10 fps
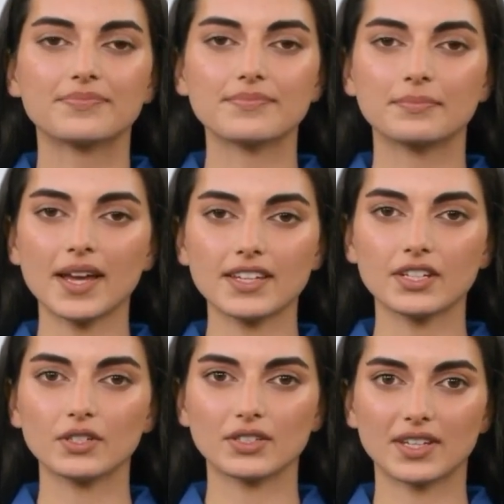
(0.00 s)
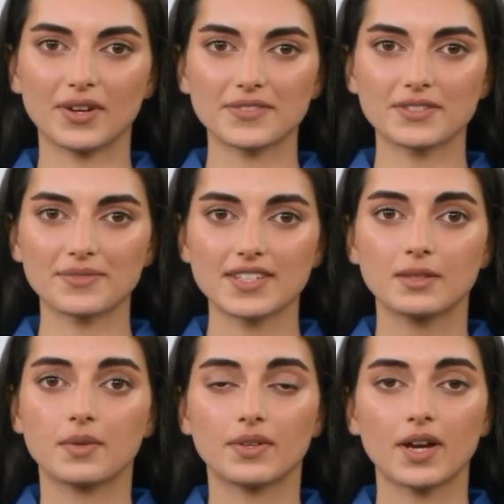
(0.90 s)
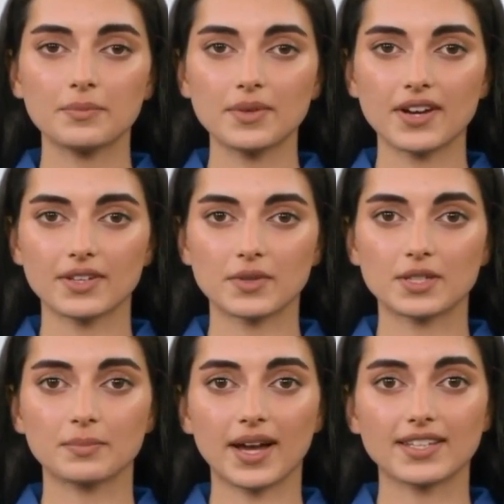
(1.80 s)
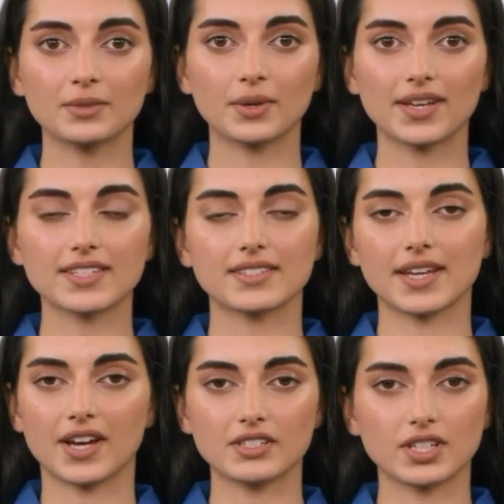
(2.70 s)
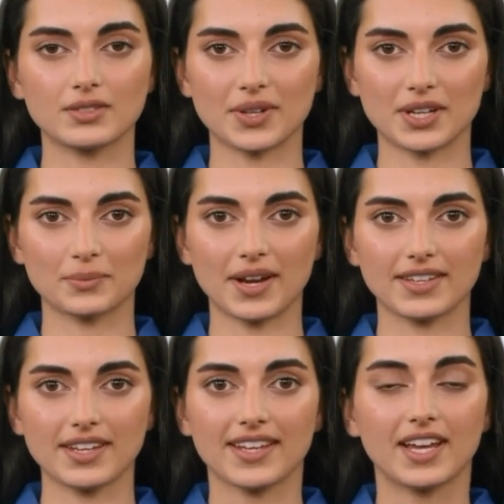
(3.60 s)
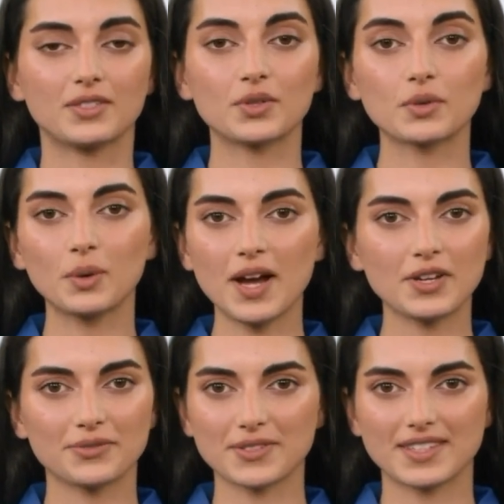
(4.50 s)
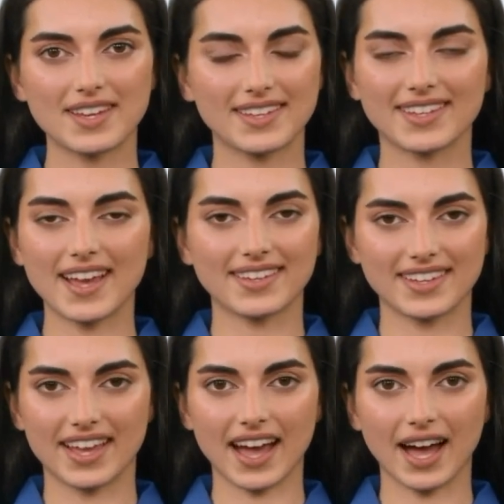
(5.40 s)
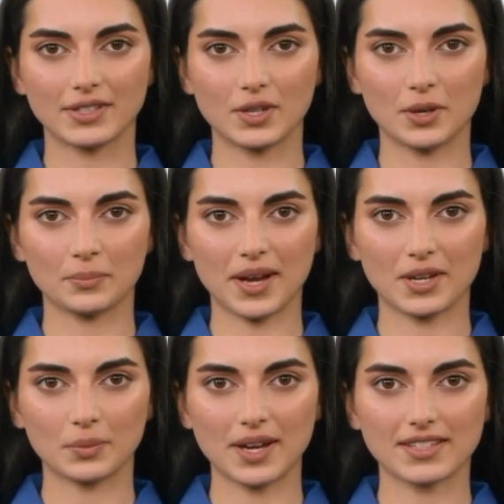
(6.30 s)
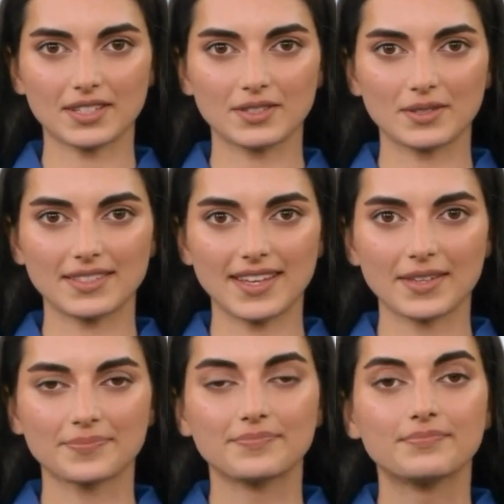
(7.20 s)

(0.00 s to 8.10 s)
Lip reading: Making yourself as visible on Bigo as possible is not just recommended, it's required for success, and there are many ways to do so.